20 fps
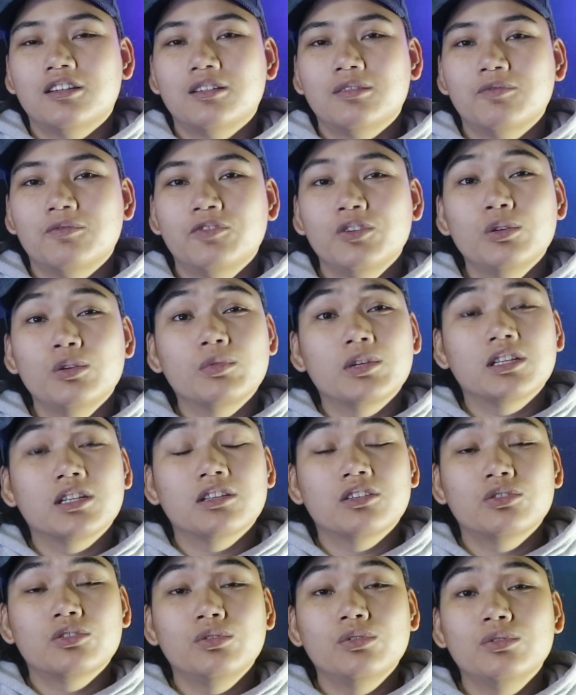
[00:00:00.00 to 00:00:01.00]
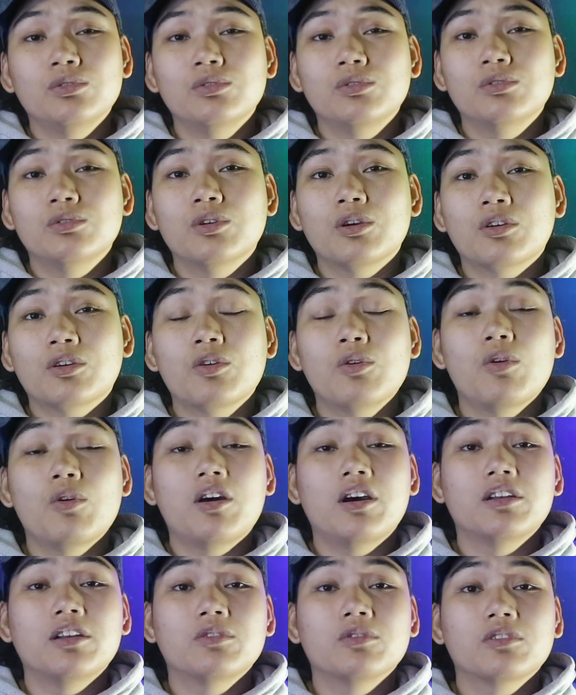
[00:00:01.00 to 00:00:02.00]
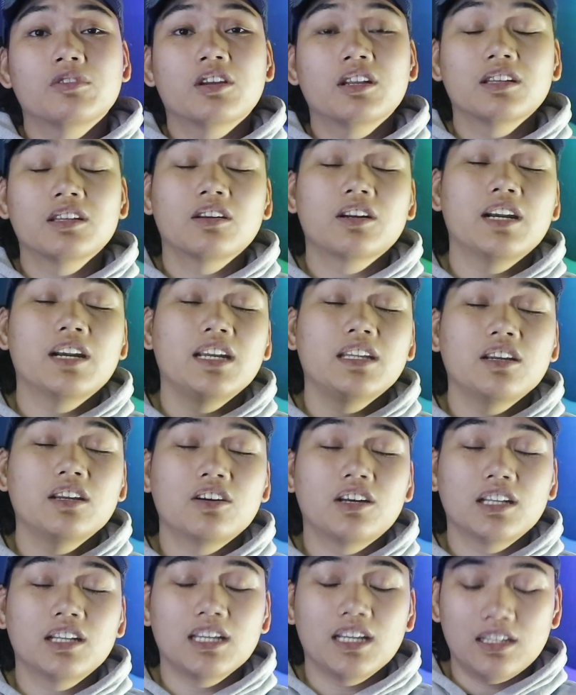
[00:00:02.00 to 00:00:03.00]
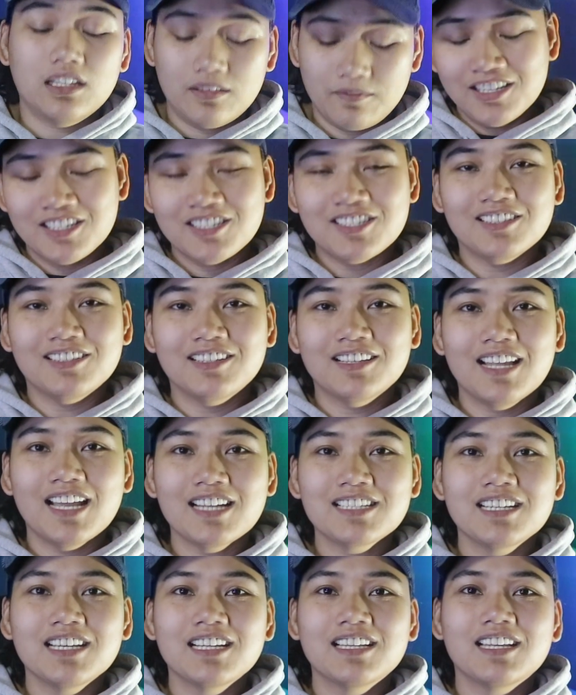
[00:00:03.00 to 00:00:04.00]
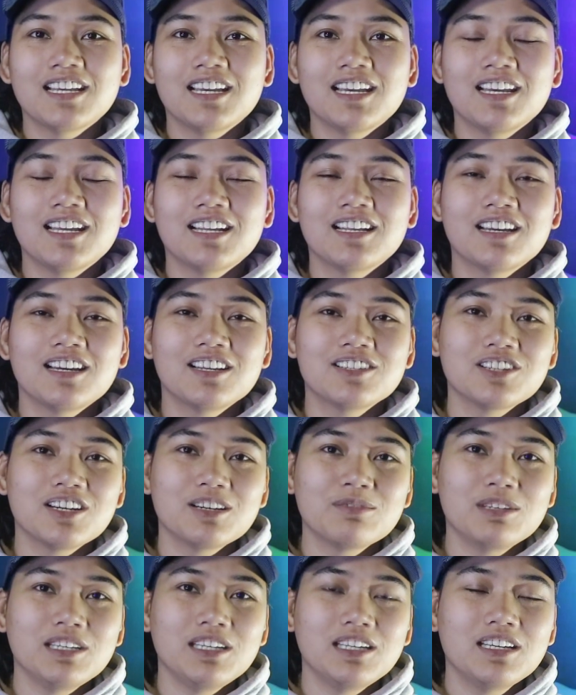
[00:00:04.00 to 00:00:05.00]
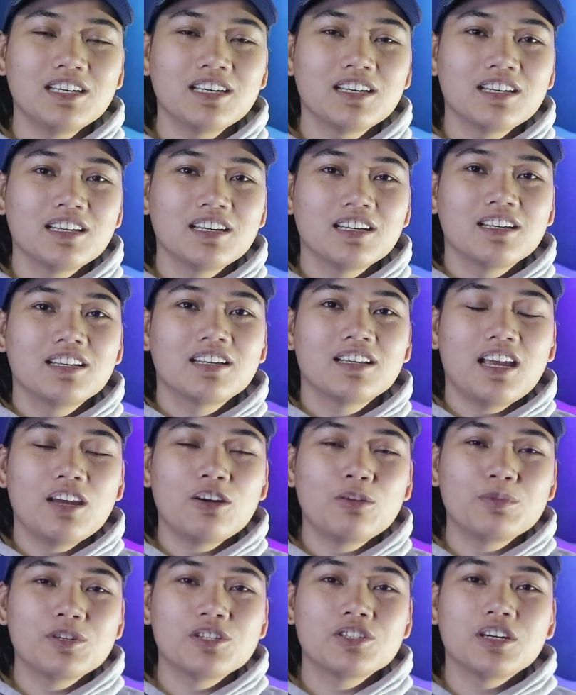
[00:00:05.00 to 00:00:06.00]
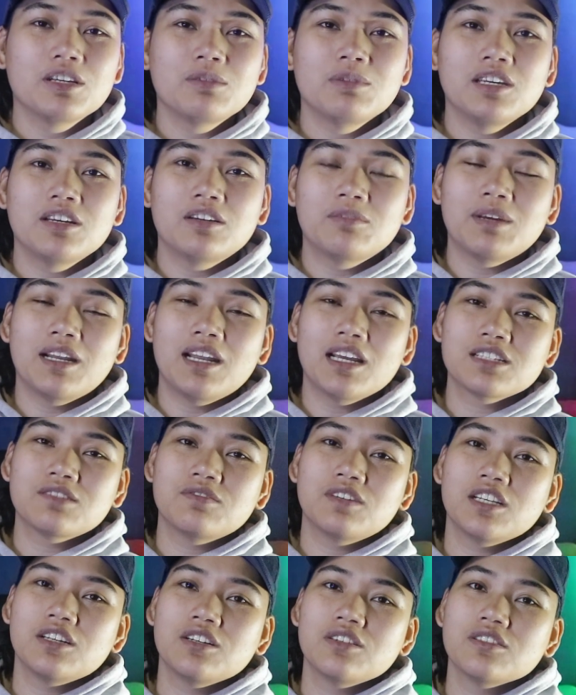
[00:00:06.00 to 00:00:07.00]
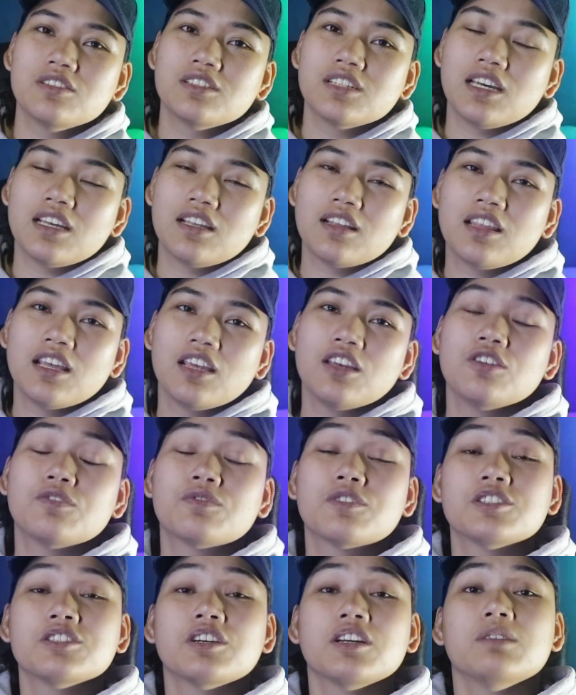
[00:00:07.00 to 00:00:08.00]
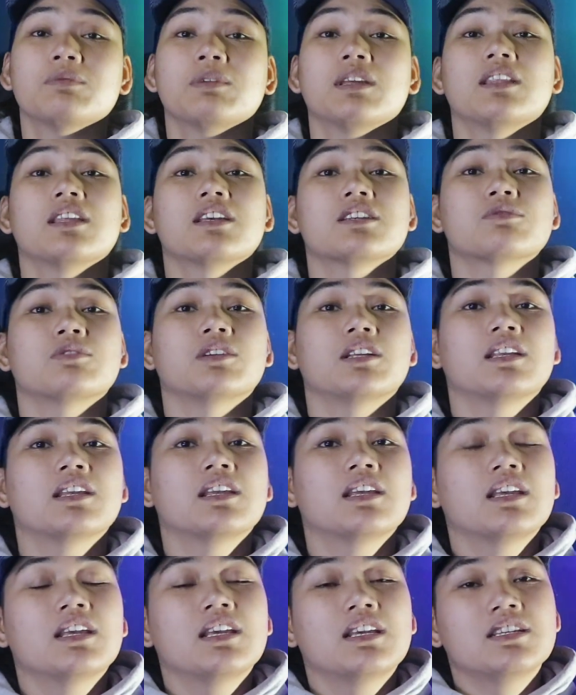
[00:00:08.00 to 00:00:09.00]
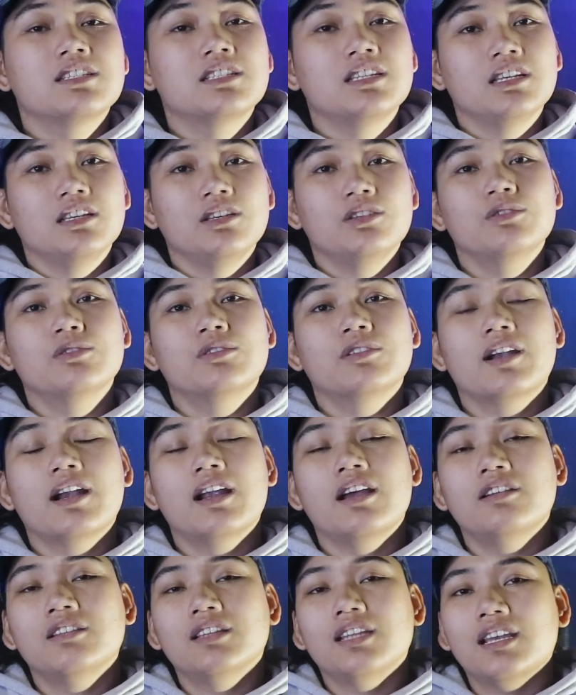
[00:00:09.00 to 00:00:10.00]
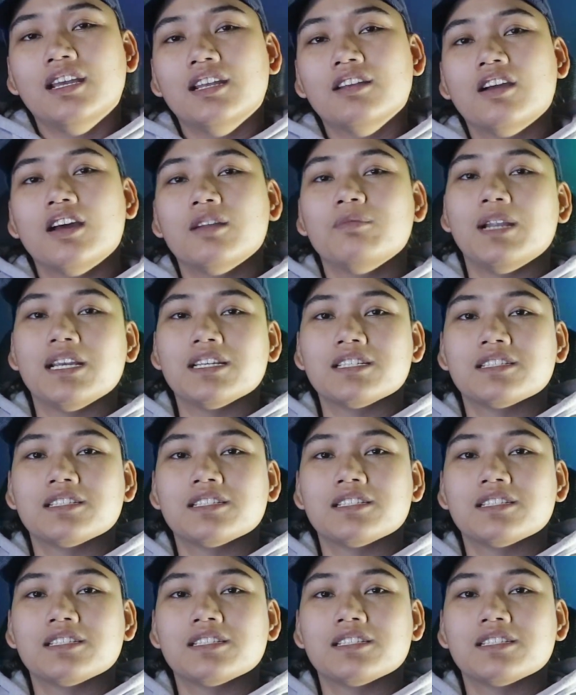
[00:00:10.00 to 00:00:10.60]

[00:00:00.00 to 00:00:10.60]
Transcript: fuel to go on creating content. So that's it, and join me. I hope you join me on my next videos, and thank you for joining me in this one. See you around, and God bless.